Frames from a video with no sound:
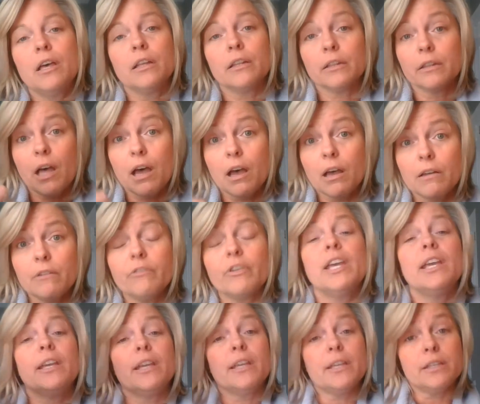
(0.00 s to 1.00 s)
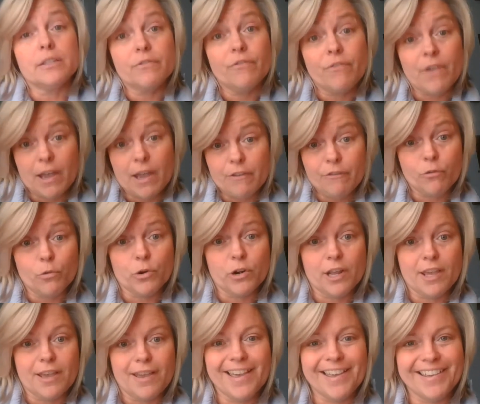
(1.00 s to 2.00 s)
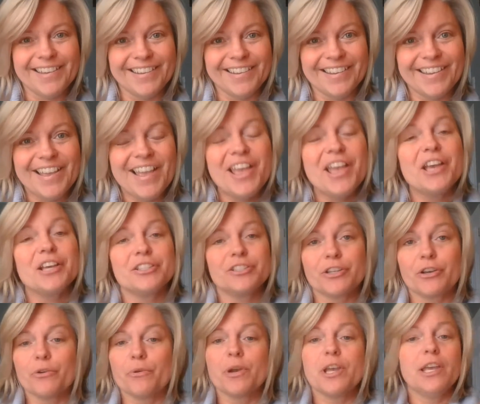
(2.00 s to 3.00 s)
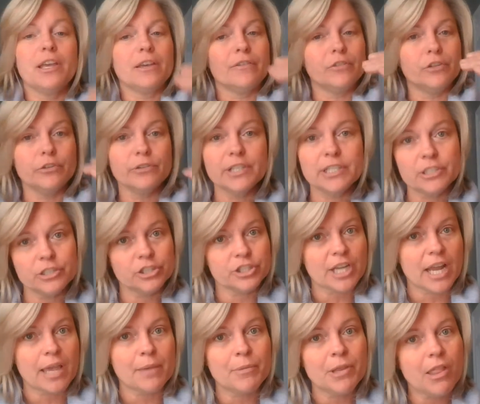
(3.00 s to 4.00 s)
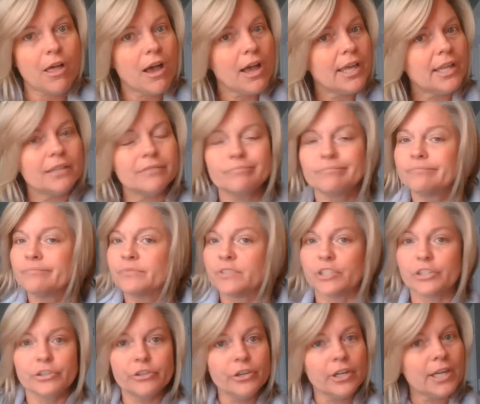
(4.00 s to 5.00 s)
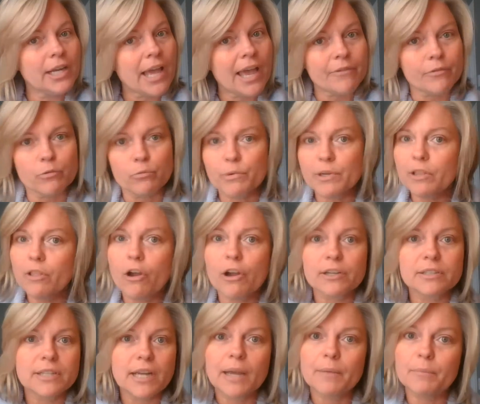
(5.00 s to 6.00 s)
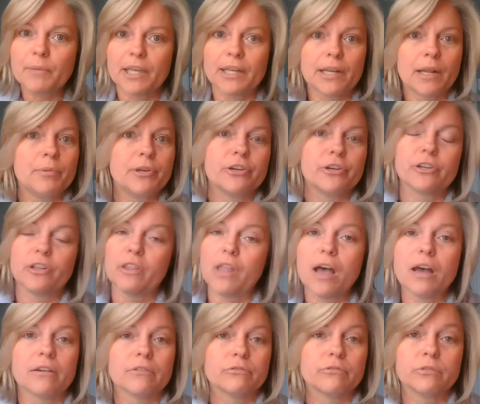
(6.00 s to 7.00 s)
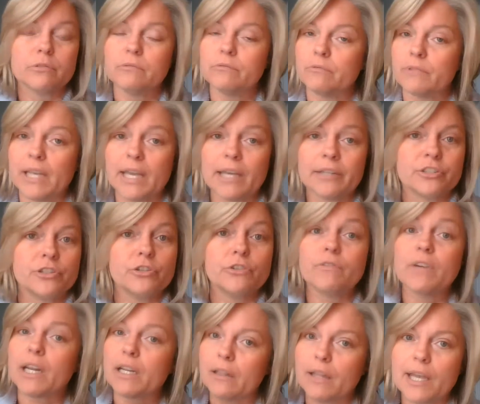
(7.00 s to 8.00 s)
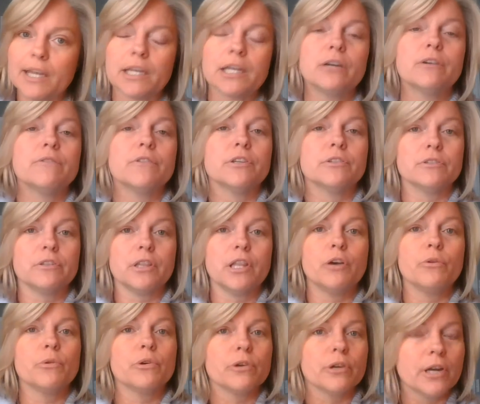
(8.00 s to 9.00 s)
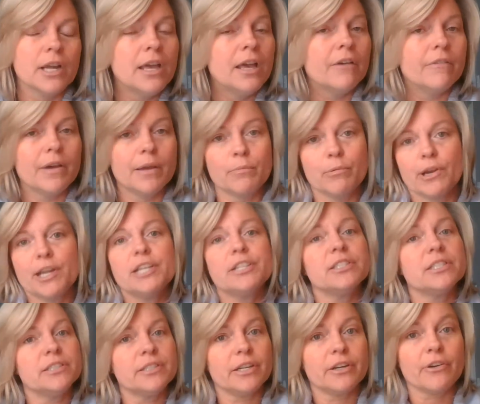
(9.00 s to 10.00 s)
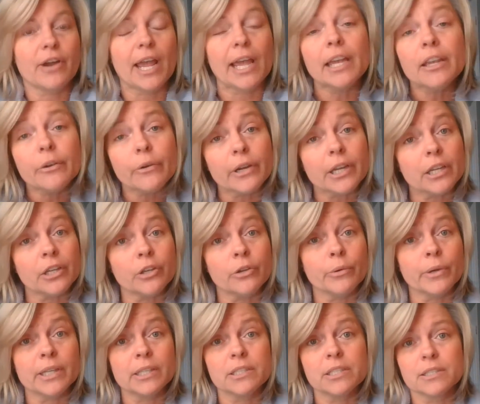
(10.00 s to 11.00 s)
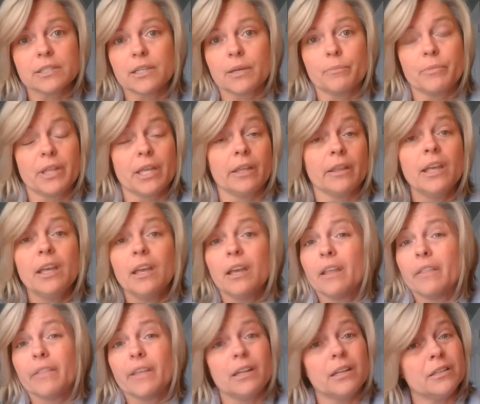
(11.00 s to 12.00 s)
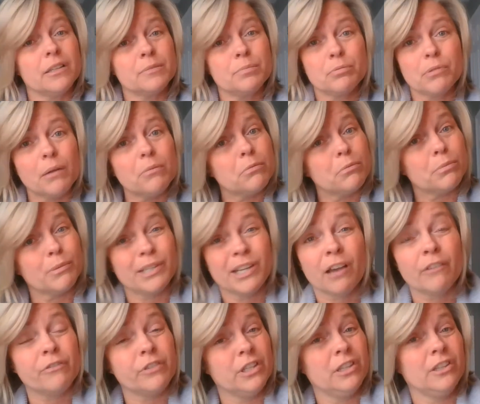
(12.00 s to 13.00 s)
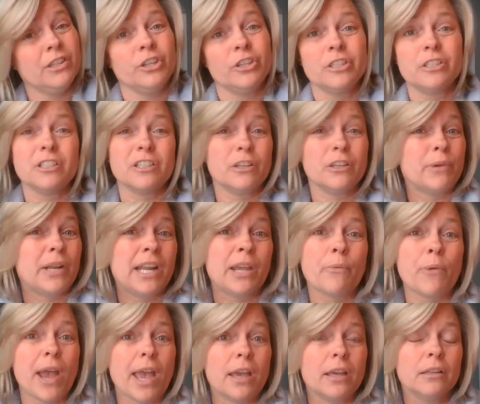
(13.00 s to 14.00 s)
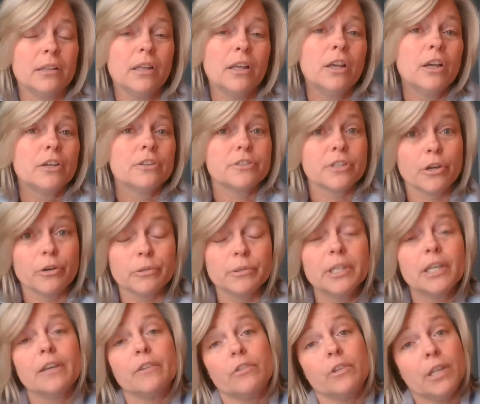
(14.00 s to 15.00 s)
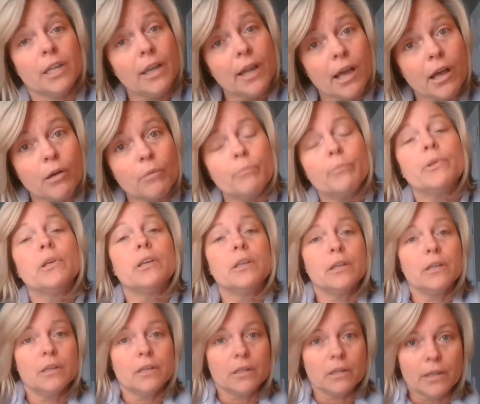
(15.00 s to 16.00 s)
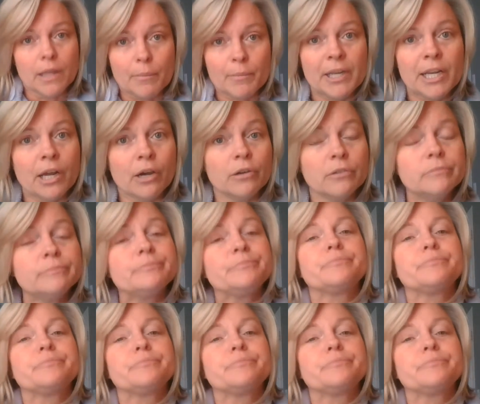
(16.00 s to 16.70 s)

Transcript: Love is 540. So if you're in shame a lot, you're going to have a real hard time getting up here to love. And so you've got to let go of those lower vibrations that are anchoring you into something that is probably not feeling good to you anyway. So if you need help, let me know.